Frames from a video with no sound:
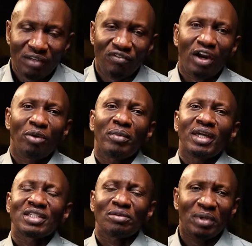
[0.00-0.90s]

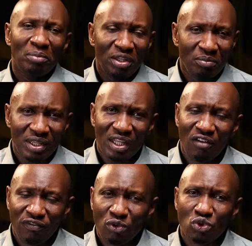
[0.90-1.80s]
environment and maybe they've been
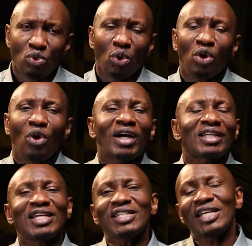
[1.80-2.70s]
there for so long,
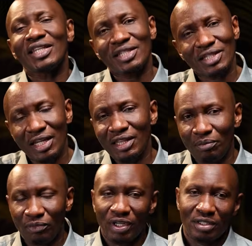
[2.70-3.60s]
just extend
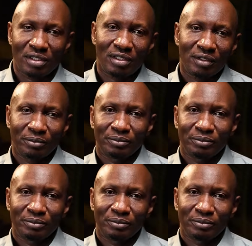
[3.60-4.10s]
them grace.